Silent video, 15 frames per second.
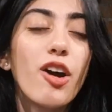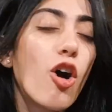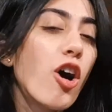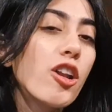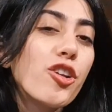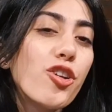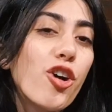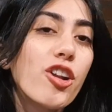
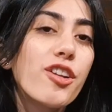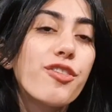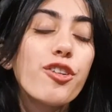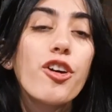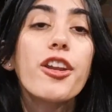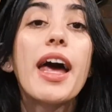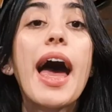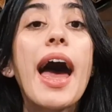All in all, if
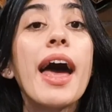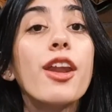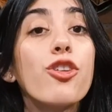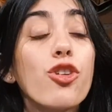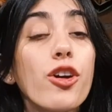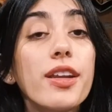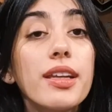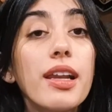you're an
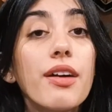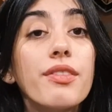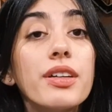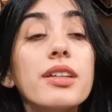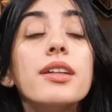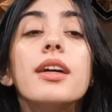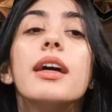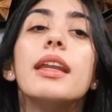Android
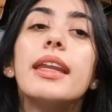lover,